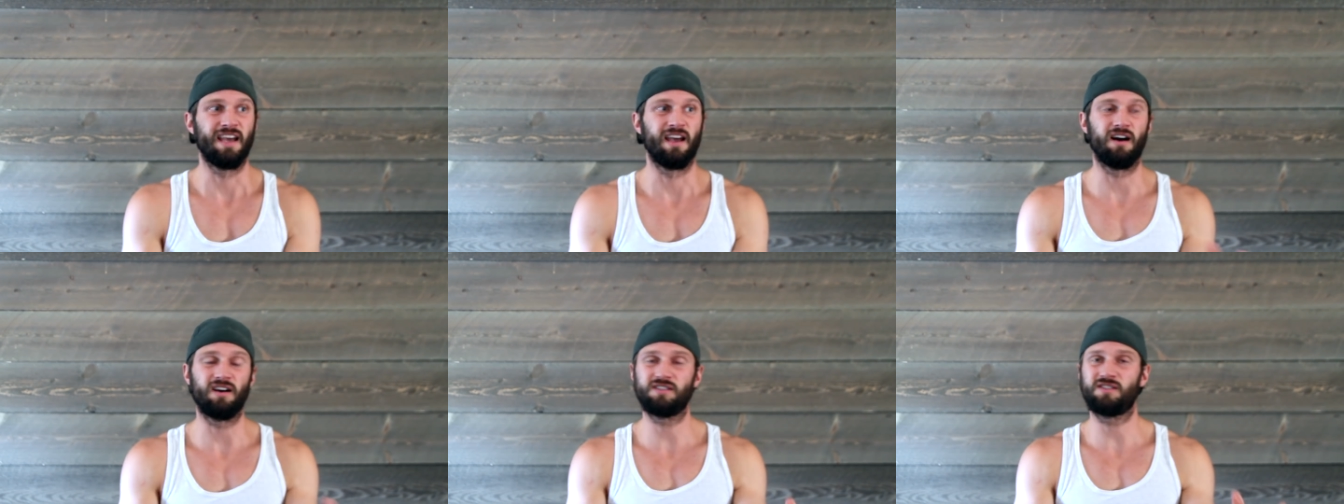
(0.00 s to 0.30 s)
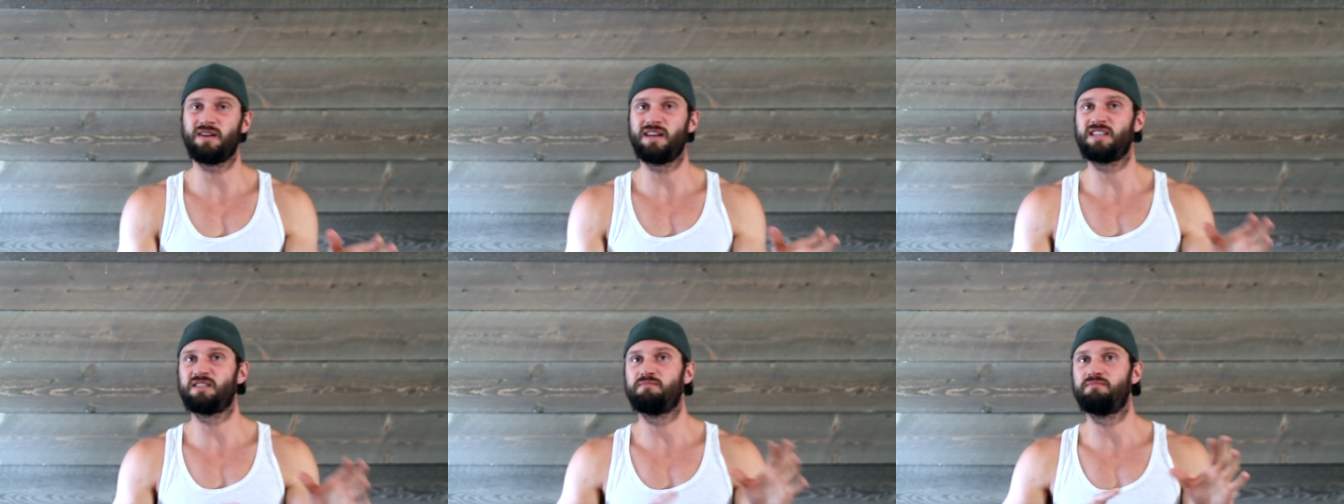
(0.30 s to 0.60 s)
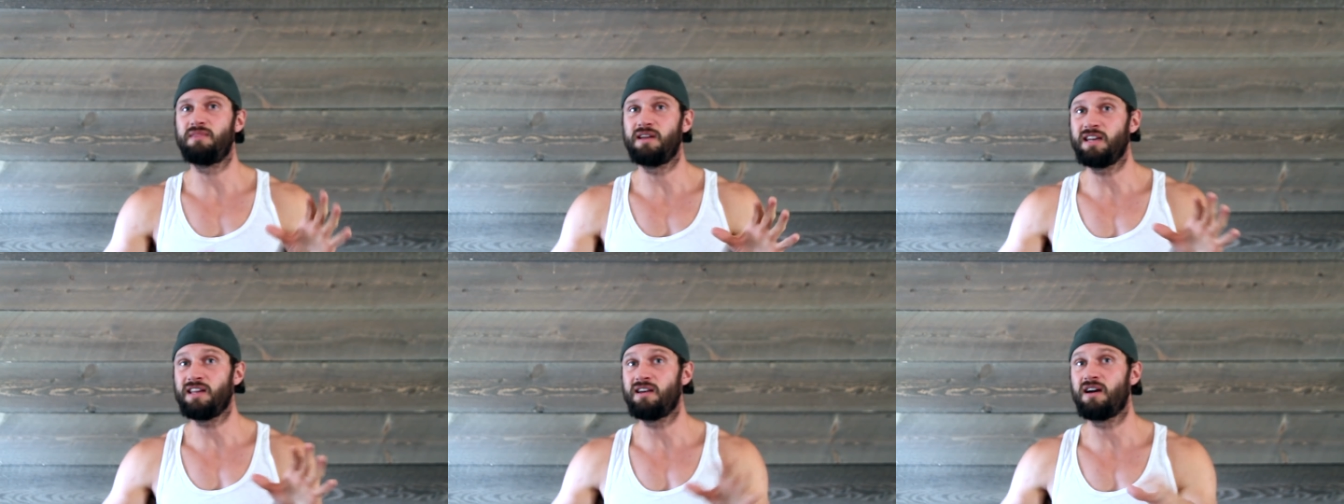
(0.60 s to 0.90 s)
It also has
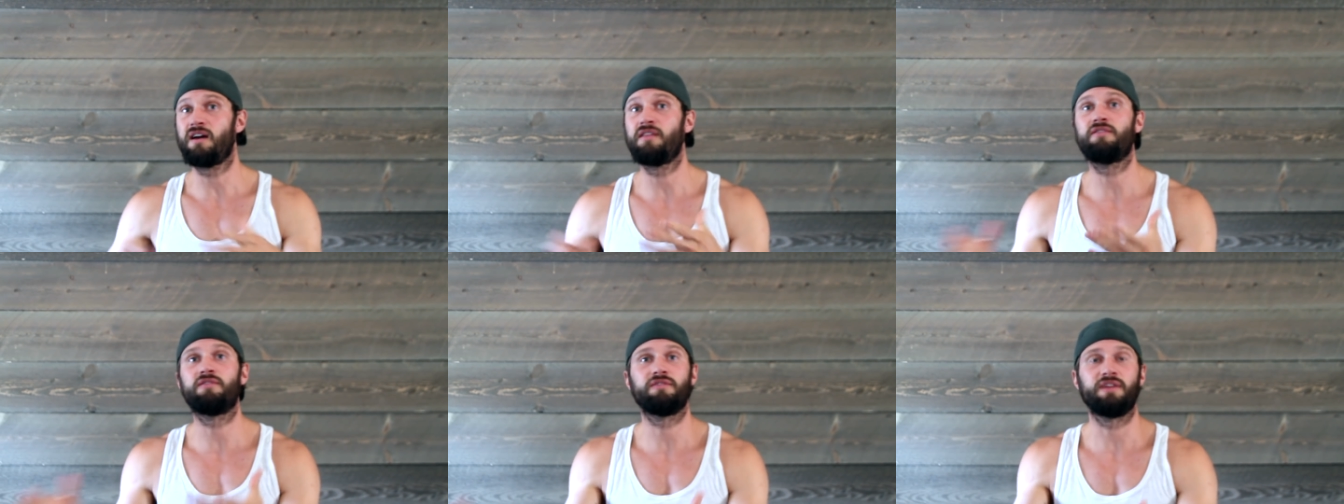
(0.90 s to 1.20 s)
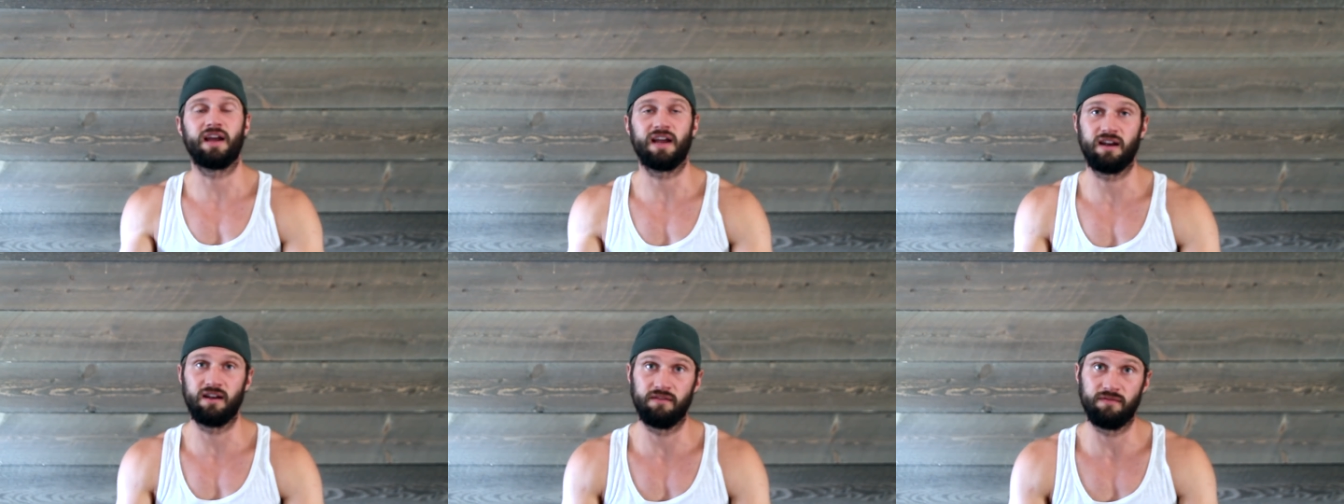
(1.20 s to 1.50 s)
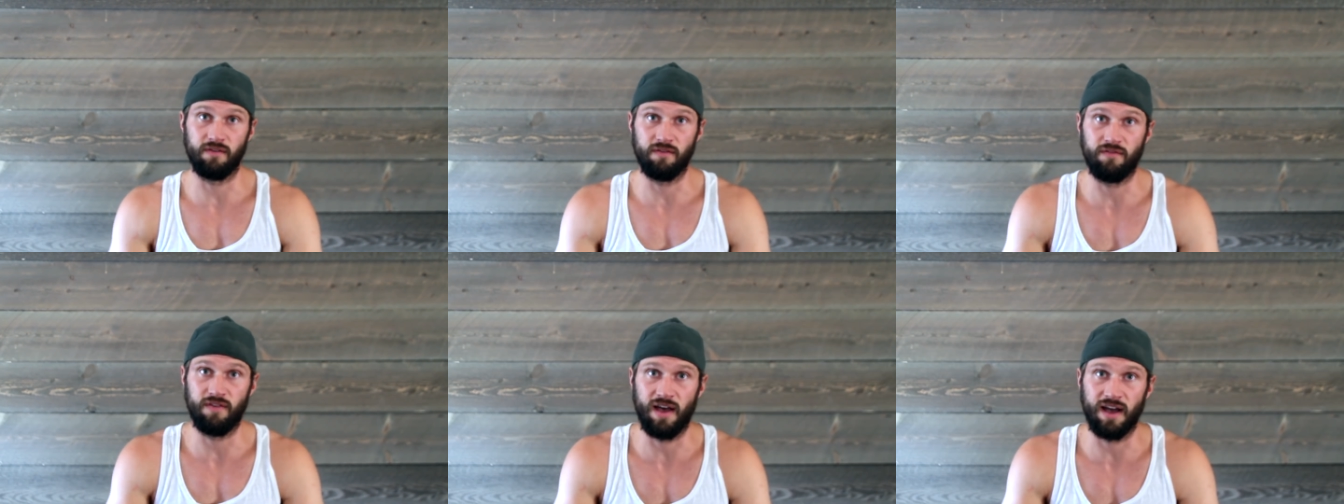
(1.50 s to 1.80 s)
many other
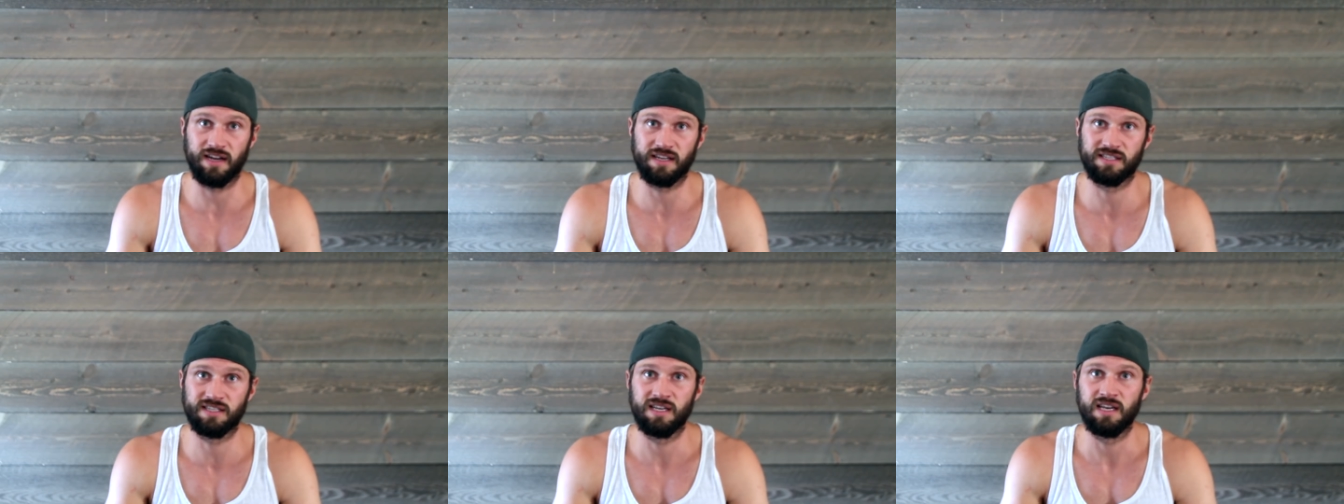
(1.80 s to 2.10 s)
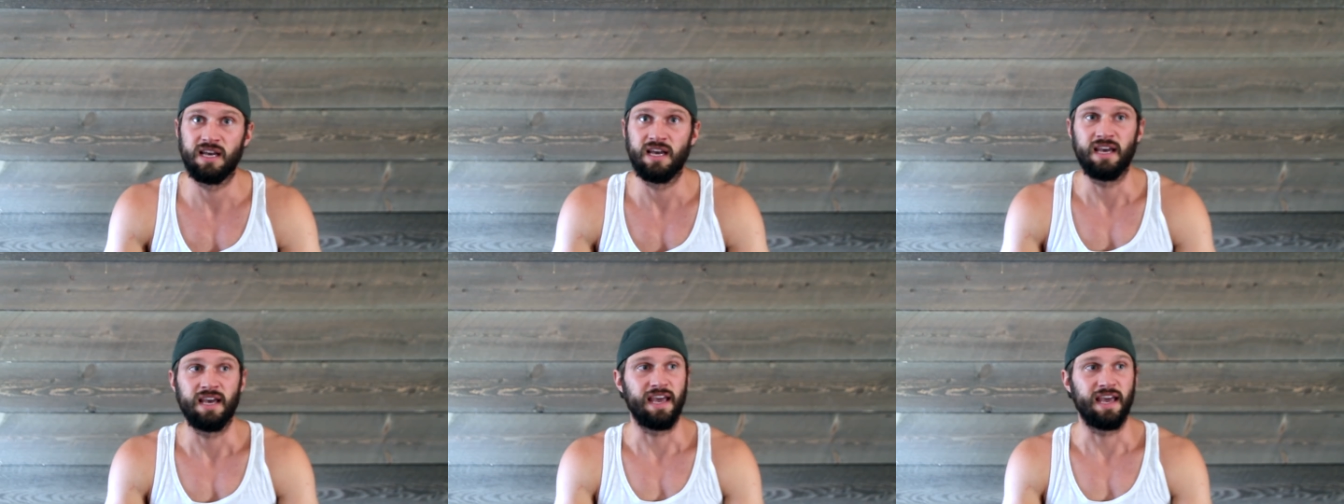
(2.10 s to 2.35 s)
negative effects.